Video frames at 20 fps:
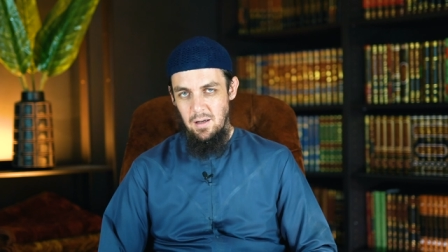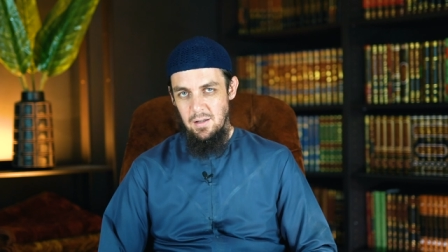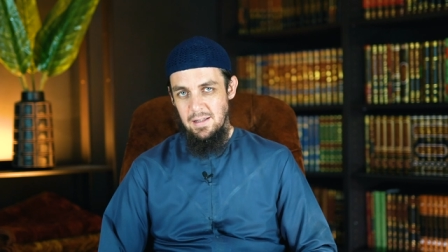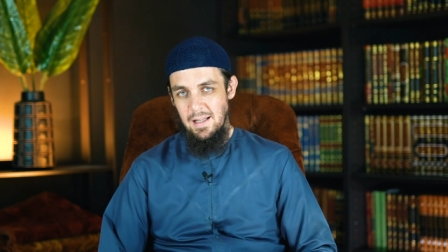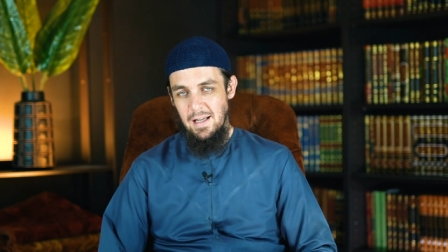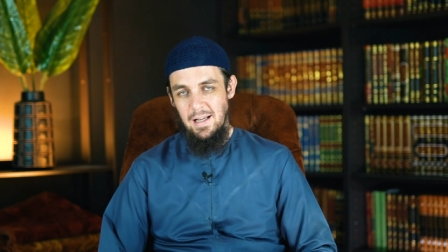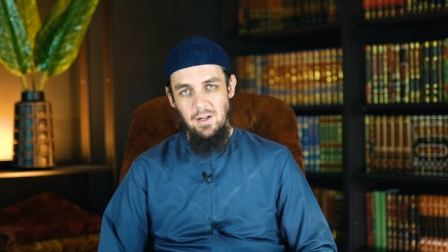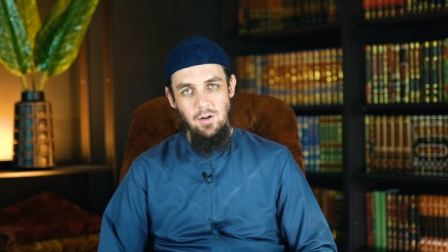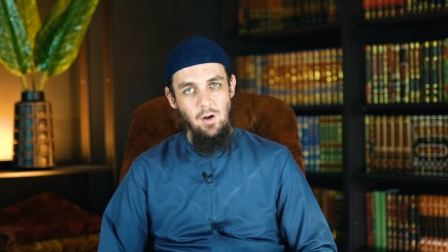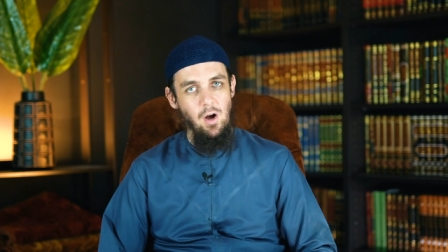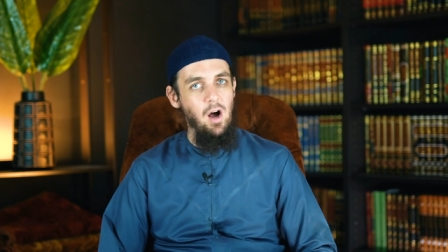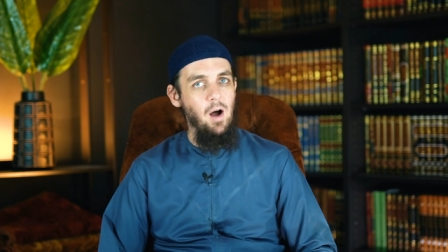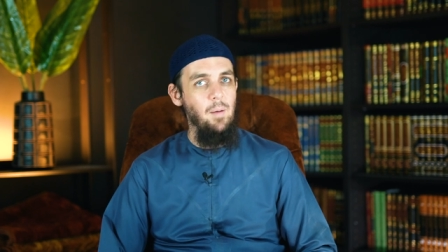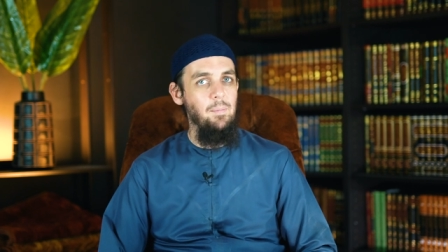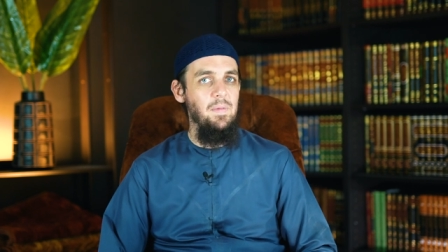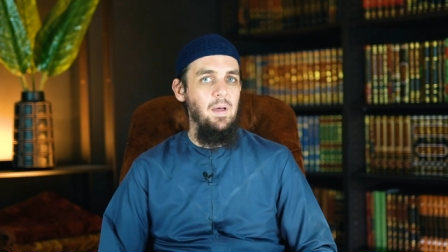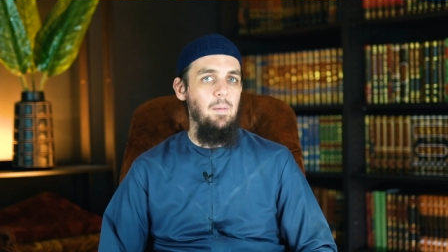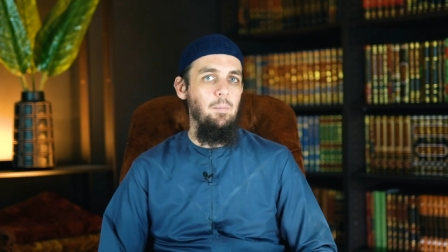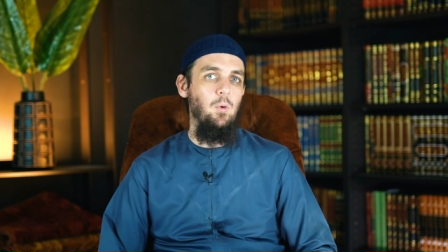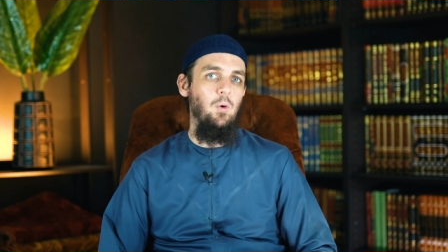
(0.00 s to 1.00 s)
that can
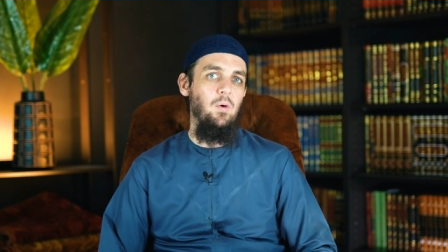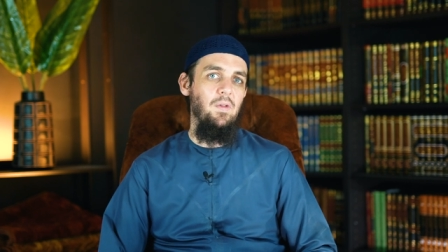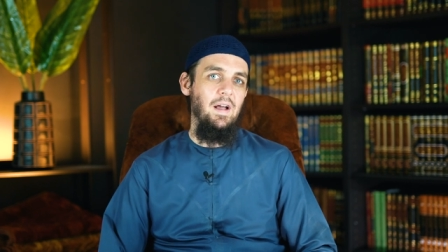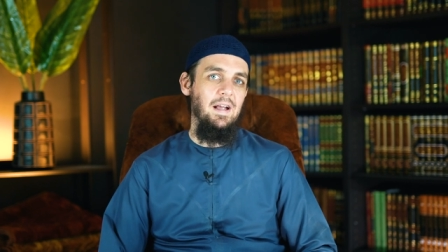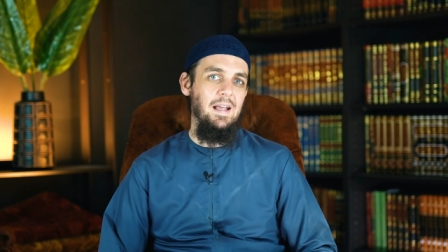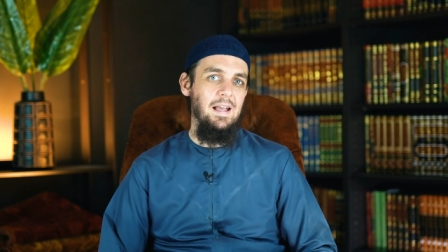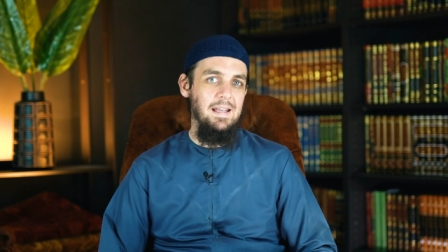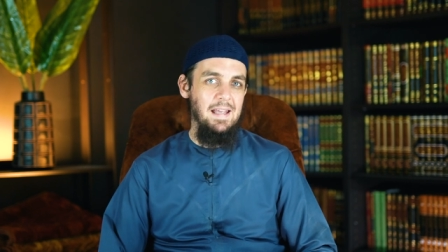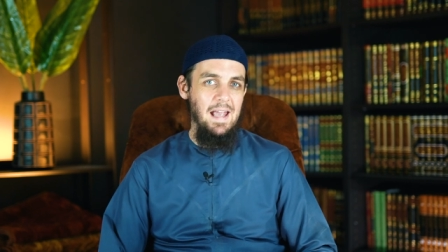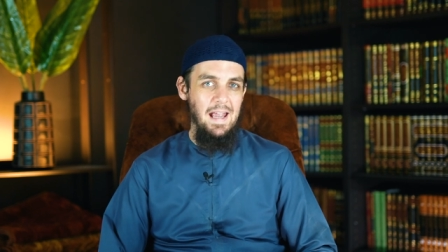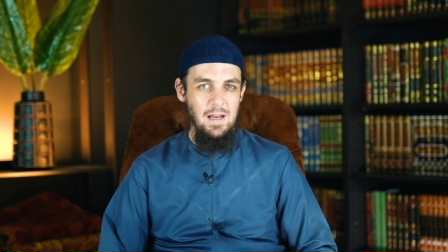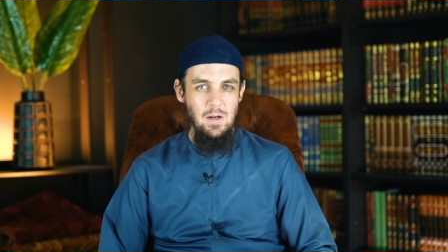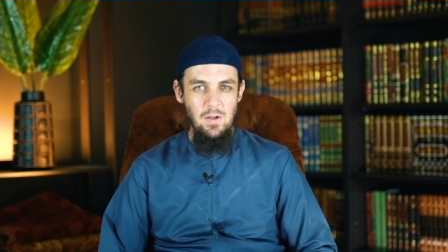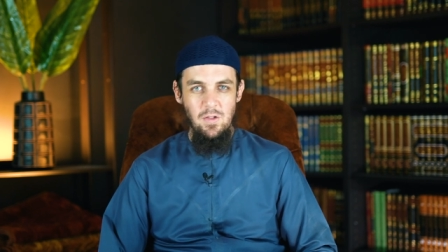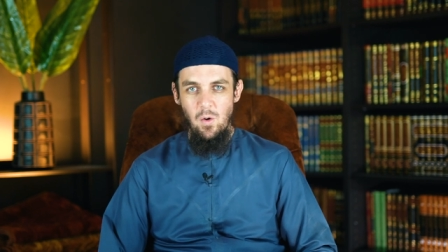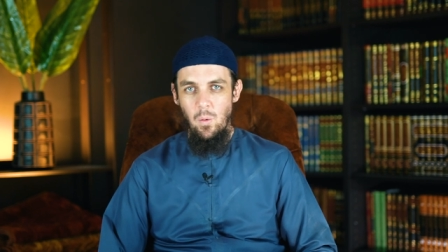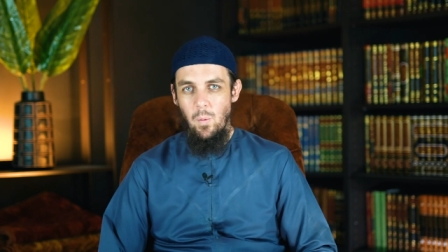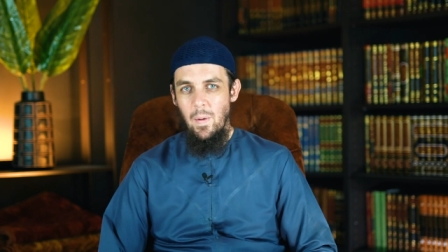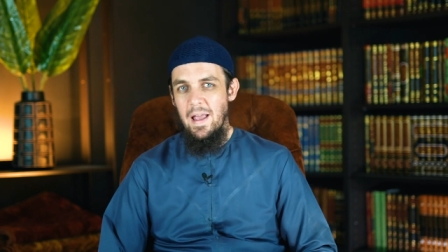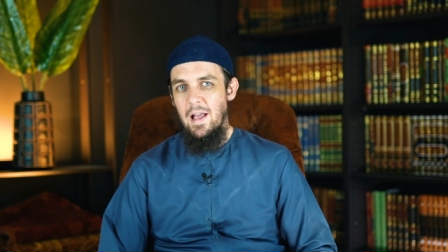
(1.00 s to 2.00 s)
harm them or that can get in
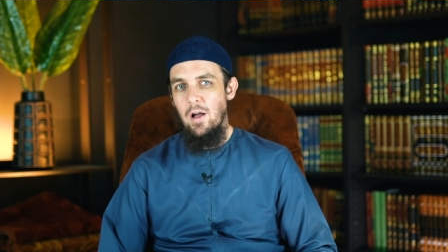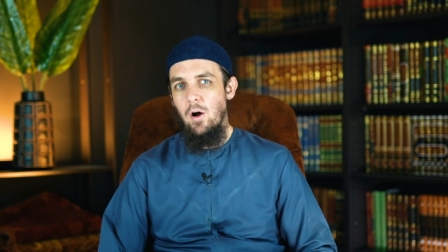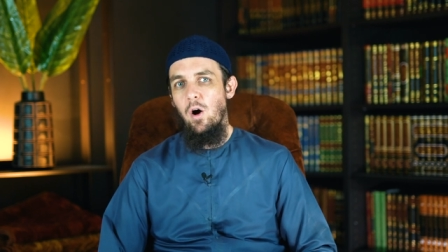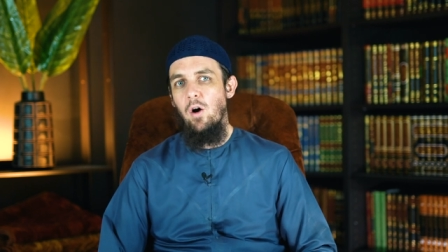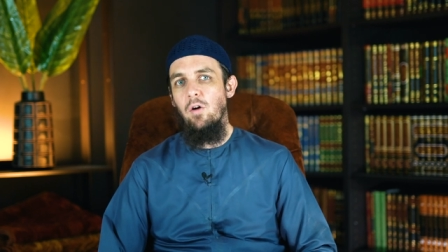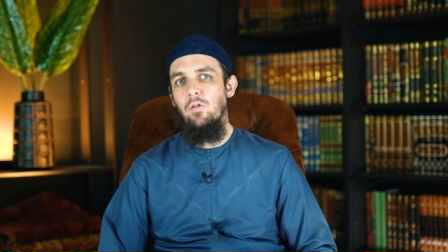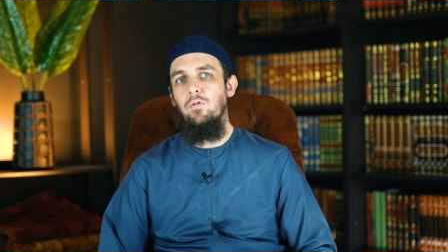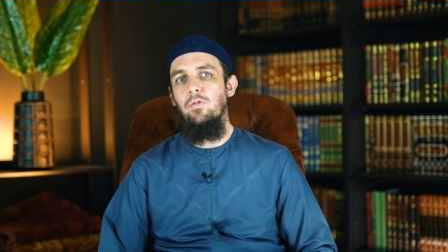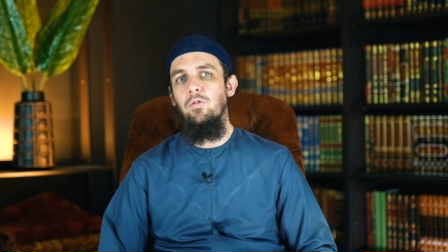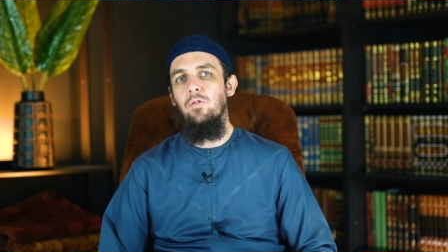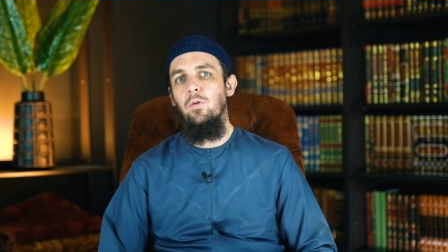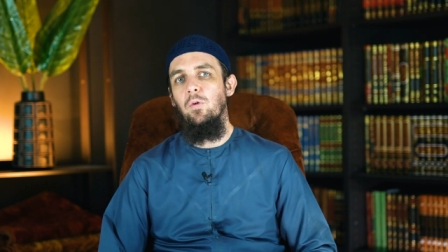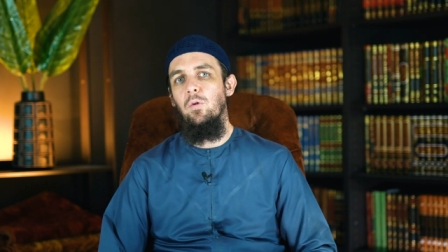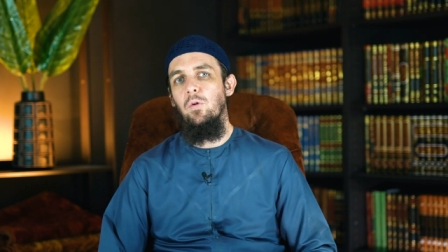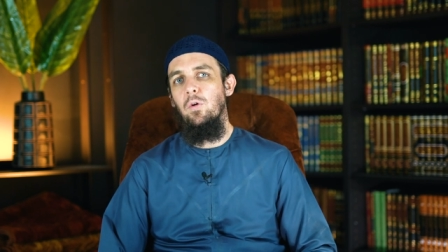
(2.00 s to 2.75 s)
the way of